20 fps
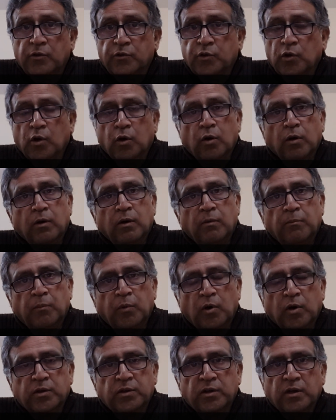So
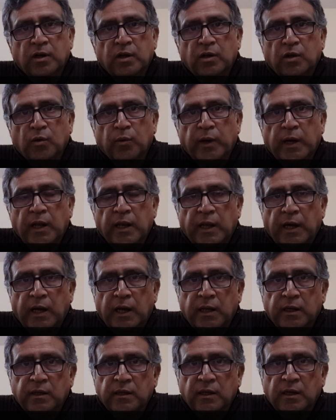both Noel
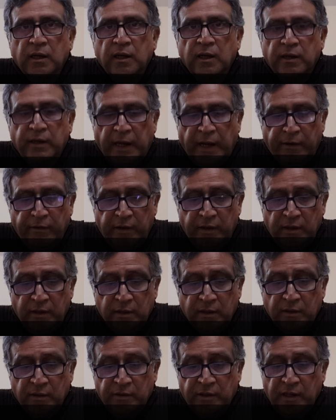and Larry,
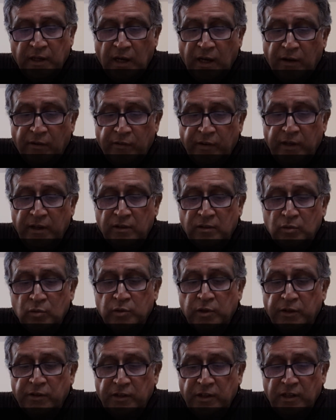they agree
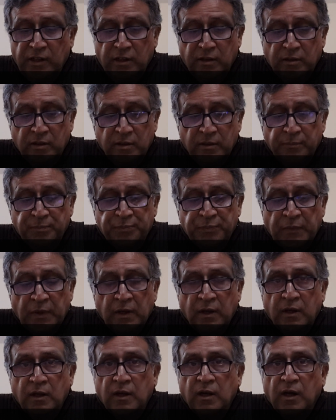to the deal.
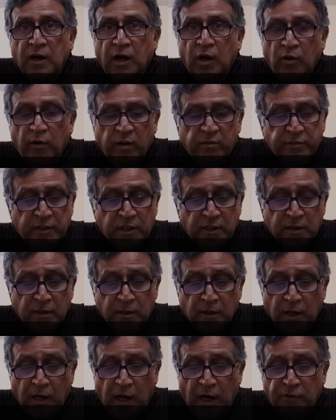
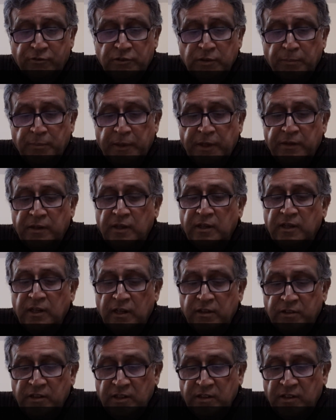However, after pleading
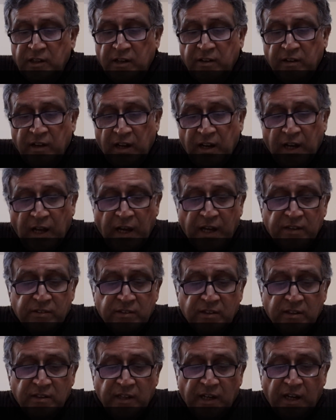guilty, they
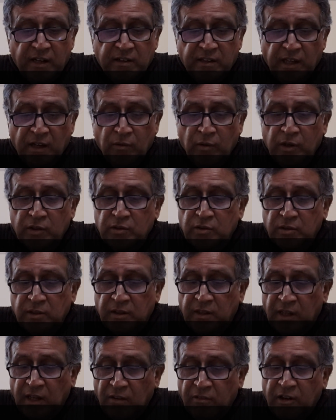realize that there was
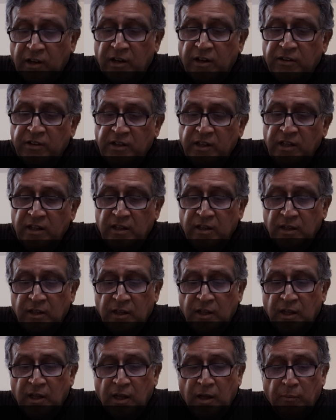never a deal
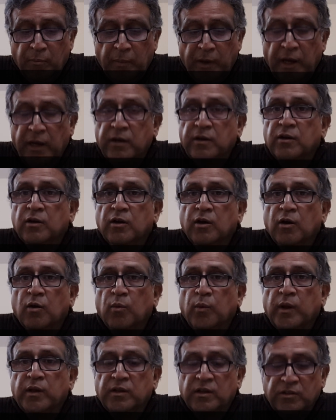made
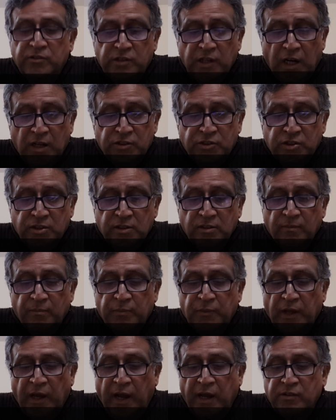when the judge
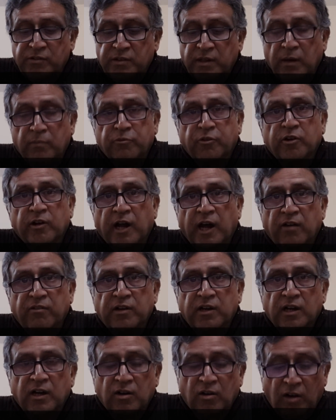thanks them for
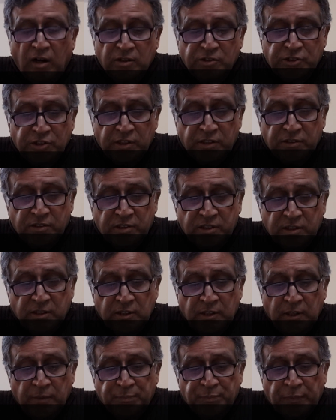having a conscience
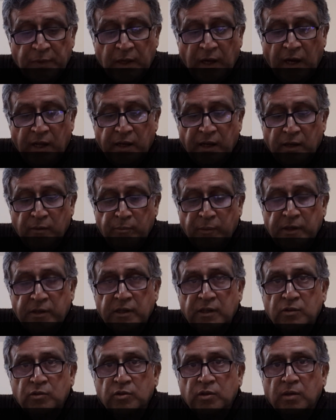and
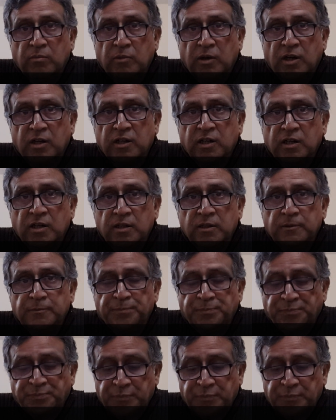admitting to the murder